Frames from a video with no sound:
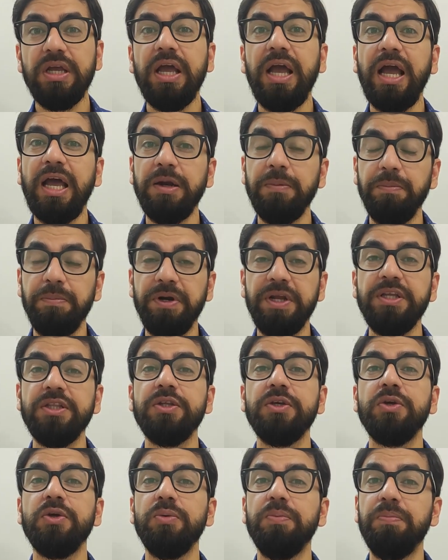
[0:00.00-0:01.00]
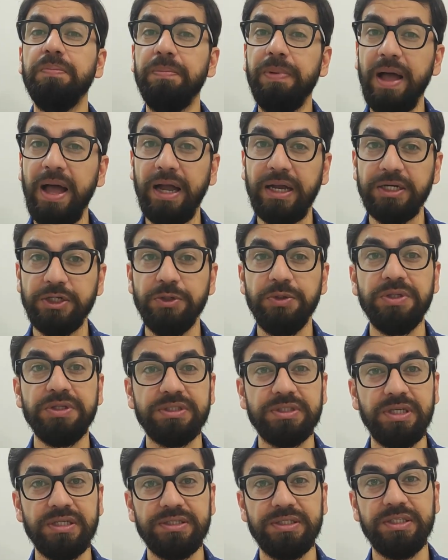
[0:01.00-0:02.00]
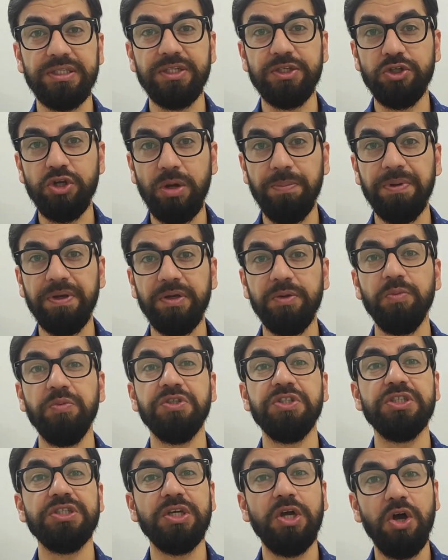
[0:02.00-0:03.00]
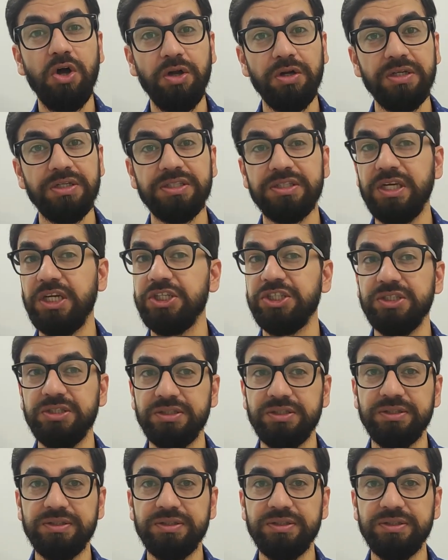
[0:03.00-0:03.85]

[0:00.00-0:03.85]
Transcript: and bring the group back to discussing the topic which is on discussion.